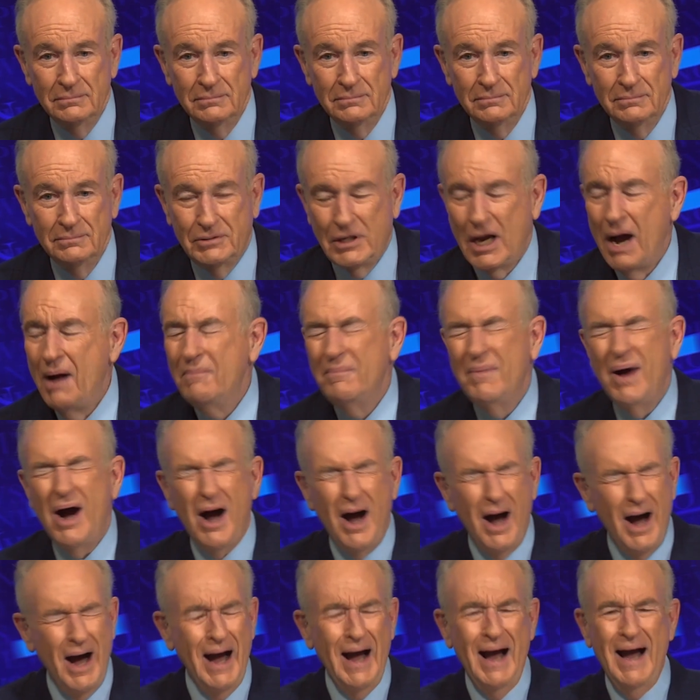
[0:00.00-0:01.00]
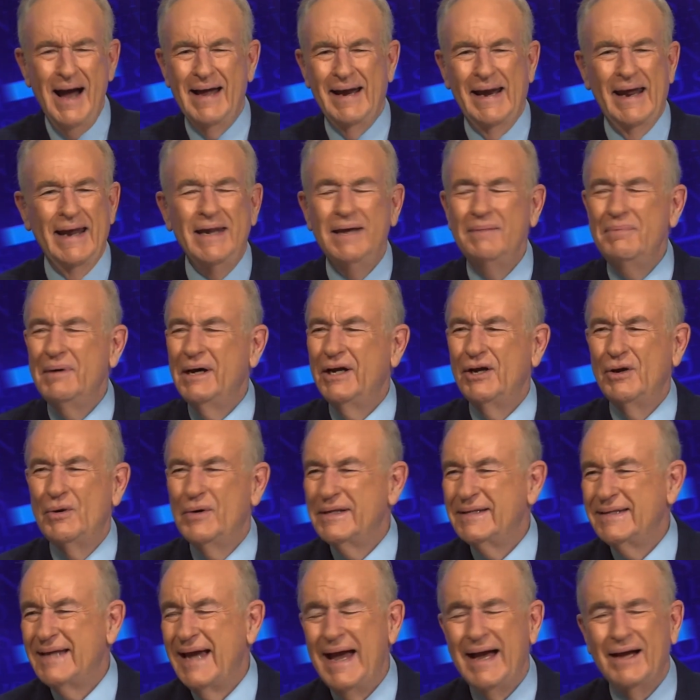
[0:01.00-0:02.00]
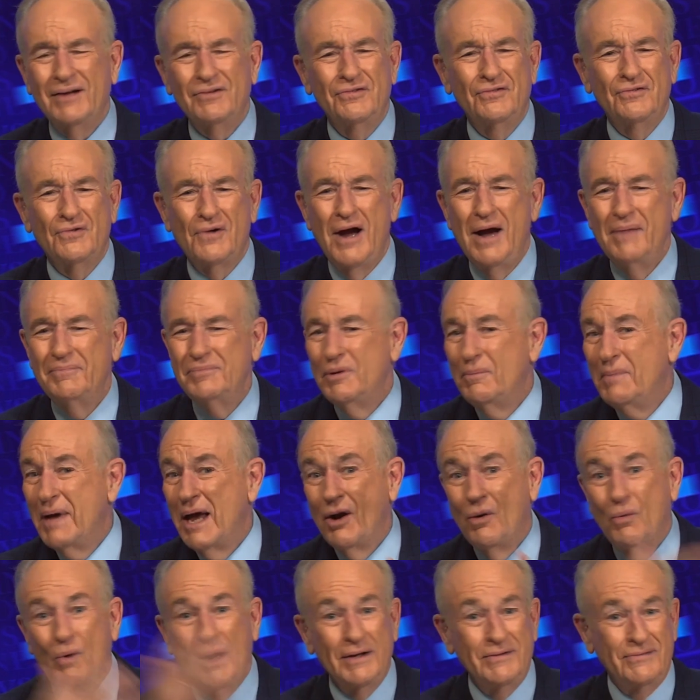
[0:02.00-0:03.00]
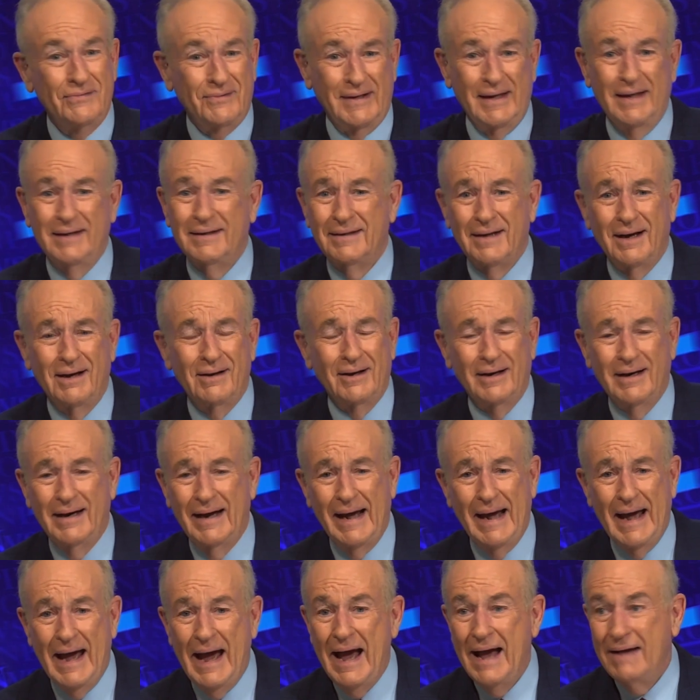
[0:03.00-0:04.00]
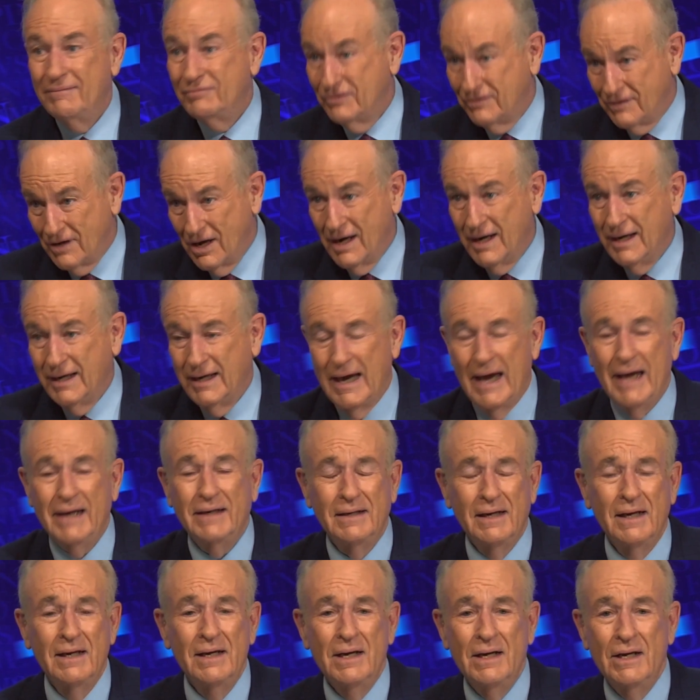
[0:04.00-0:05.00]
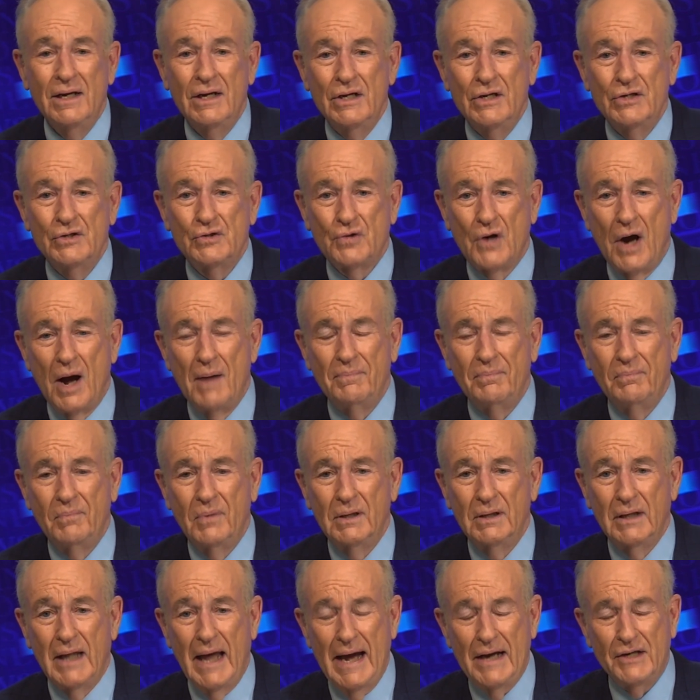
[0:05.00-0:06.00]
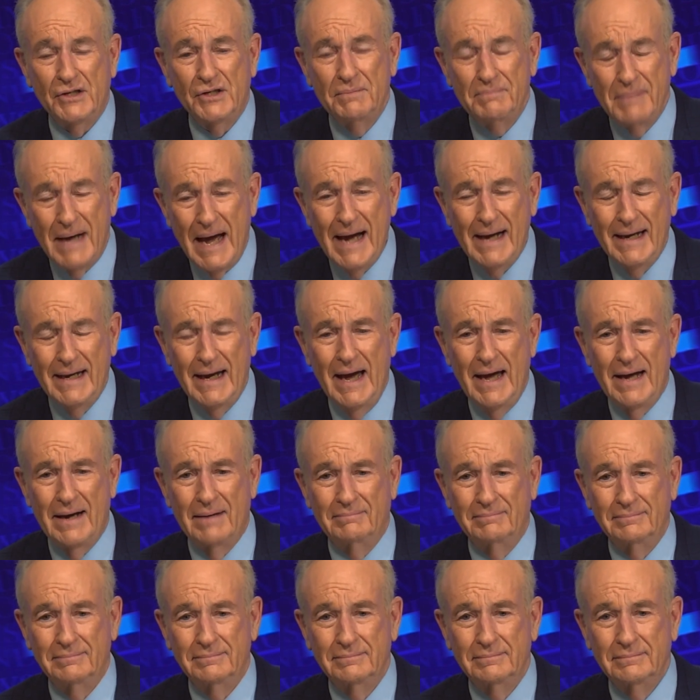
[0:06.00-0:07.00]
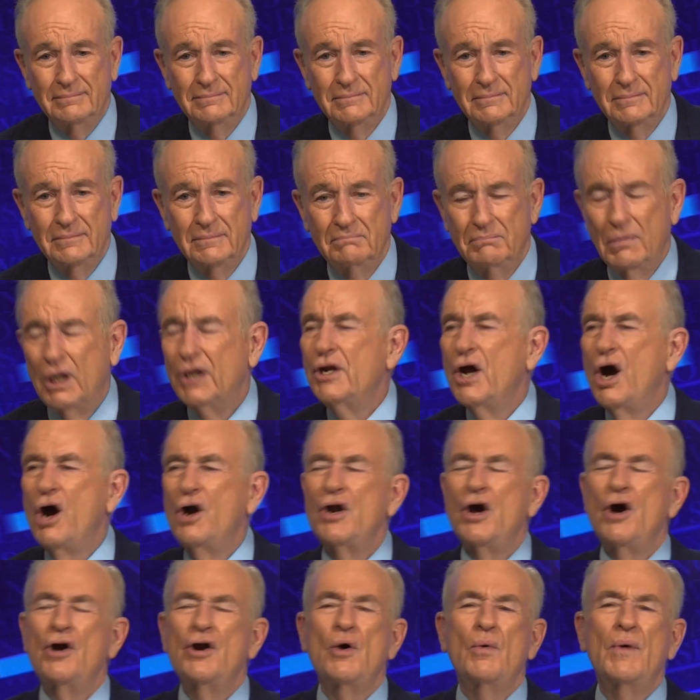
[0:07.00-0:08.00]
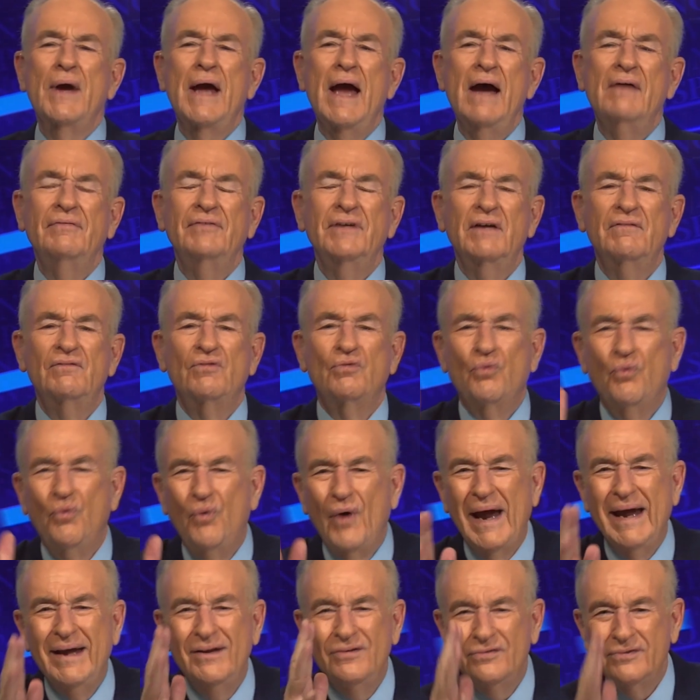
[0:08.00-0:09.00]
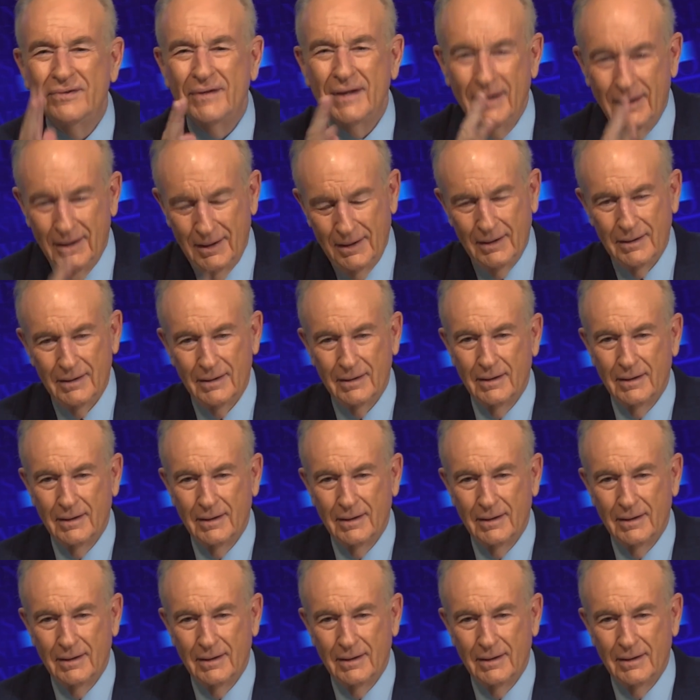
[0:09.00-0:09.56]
Come on, anybody who attacks Trump, no matter what skin color they have, is going to get Trump lashing back at him. But no, no, no, we have to have race in it.